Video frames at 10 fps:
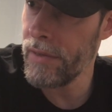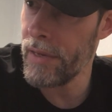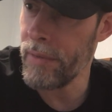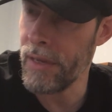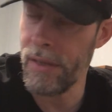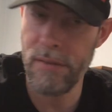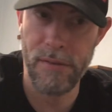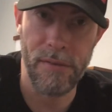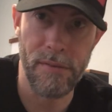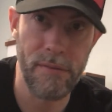I mean, he's in,
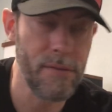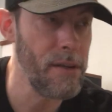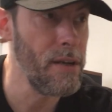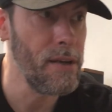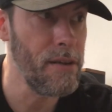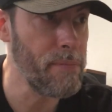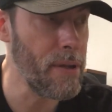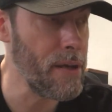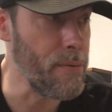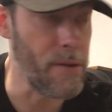he's
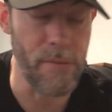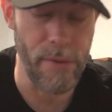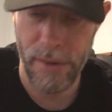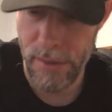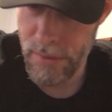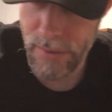playing with everybody.